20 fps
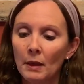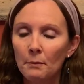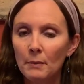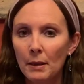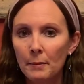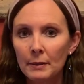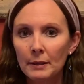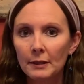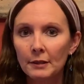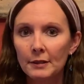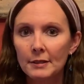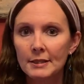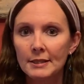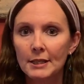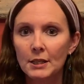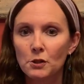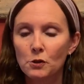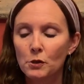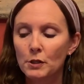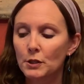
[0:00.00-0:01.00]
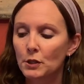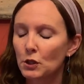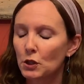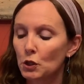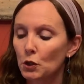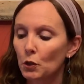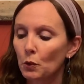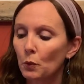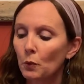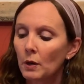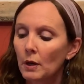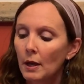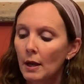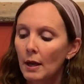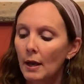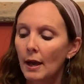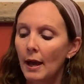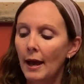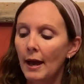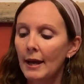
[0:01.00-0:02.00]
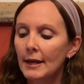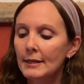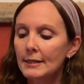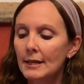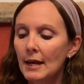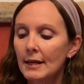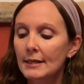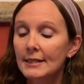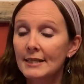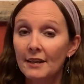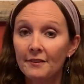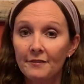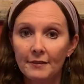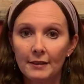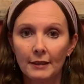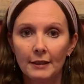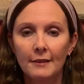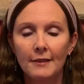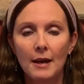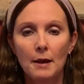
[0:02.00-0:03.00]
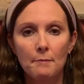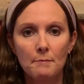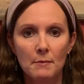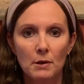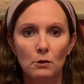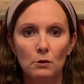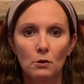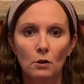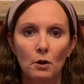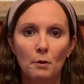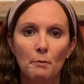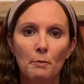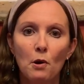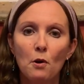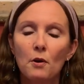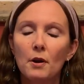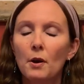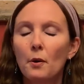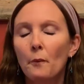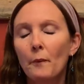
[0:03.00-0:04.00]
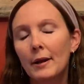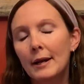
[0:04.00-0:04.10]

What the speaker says: maybe a little citrus too, and definitely that mineral component.